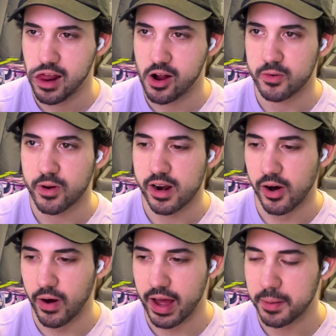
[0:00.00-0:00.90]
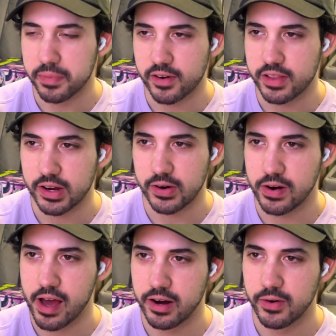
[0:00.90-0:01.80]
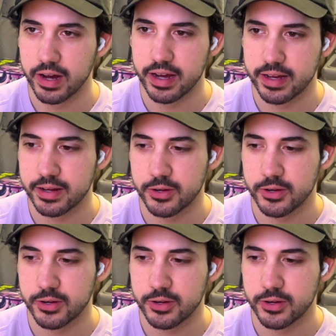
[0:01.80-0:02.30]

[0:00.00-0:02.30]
Run away, brother, run away.